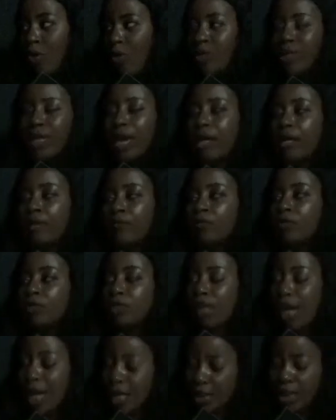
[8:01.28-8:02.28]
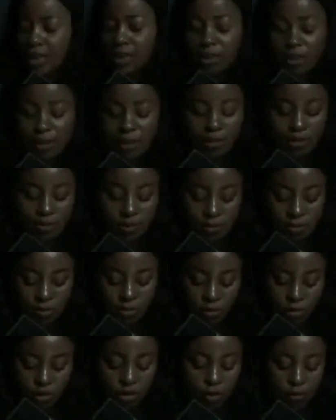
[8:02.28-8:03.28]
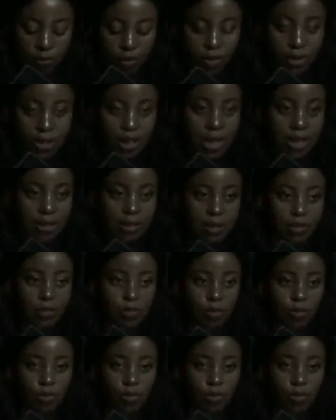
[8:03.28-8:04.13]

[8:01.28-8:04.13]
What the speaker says: or they are even charging this consumption tax at all?